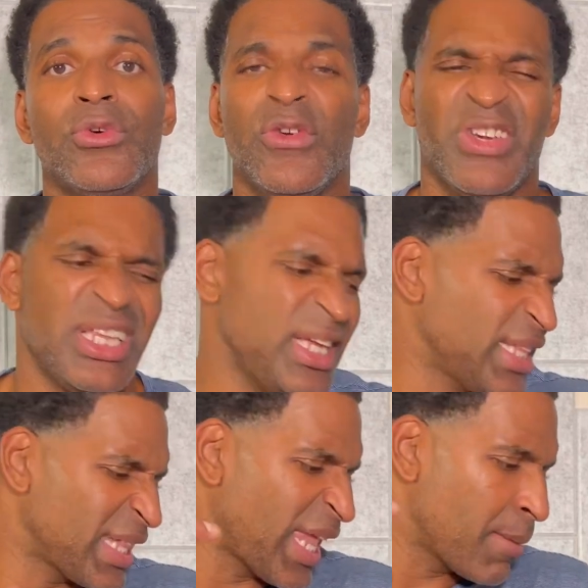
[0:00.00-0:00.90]
don't forget to hit
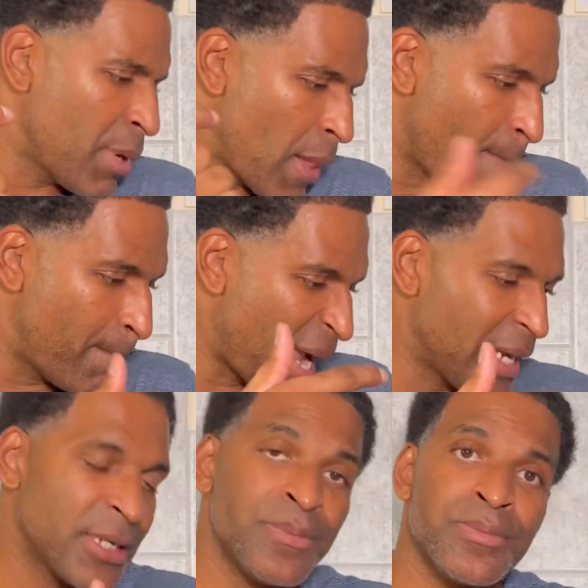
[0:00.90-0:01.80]
that like button.
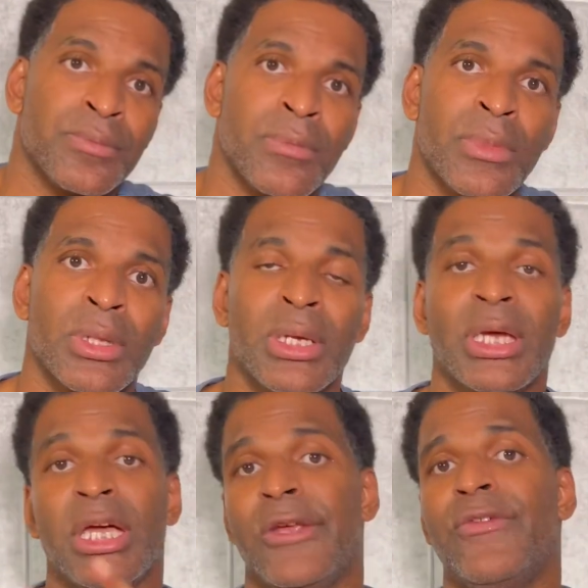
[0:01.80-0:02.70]
Bang.
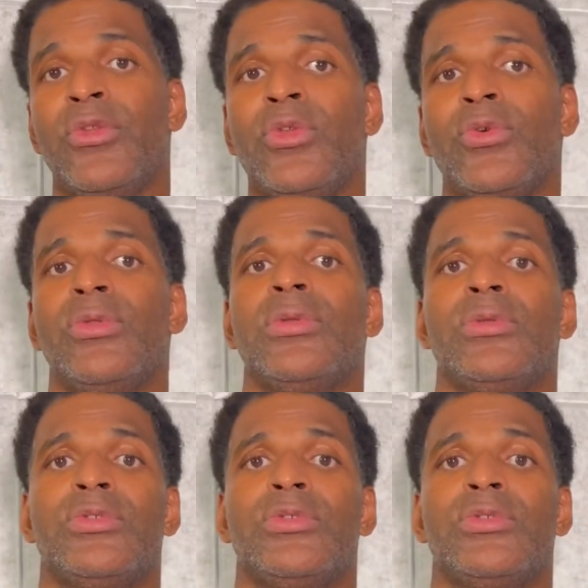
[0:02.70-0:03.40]
And if you're new